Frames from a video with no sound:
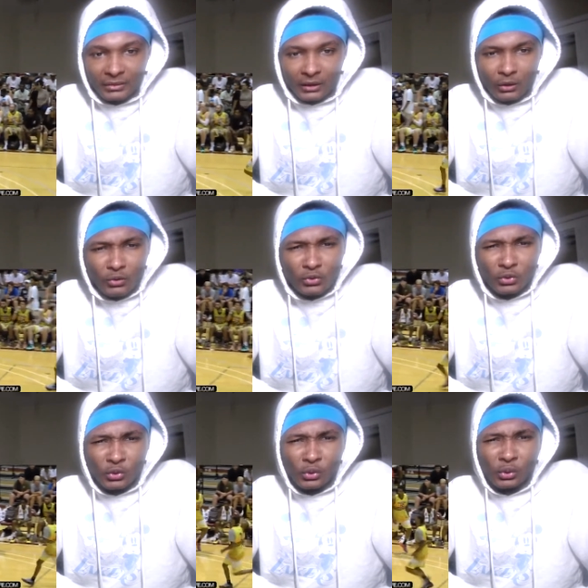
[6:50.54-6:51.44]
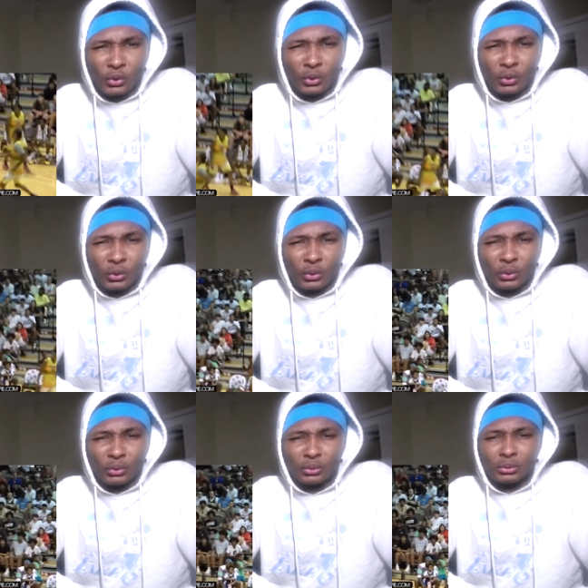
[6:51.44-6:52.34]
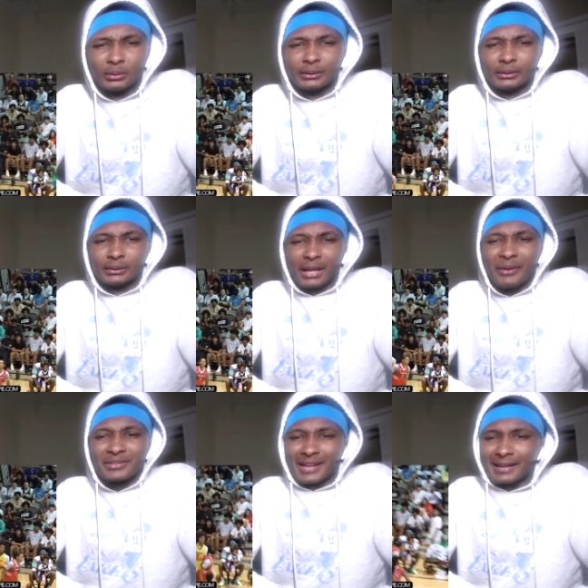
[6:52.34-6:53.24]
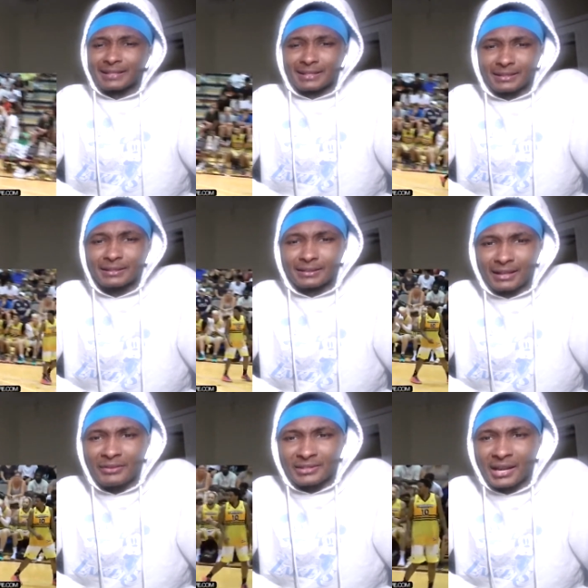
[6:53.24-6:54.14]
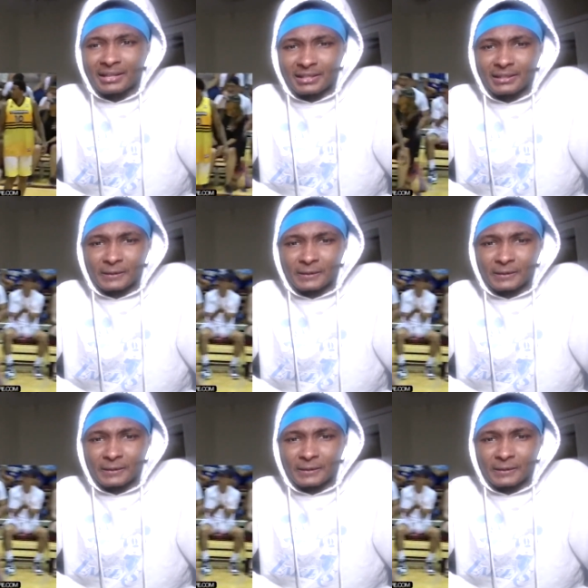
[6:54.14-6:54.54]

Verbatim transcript: Ooh. That was nice. That was nice.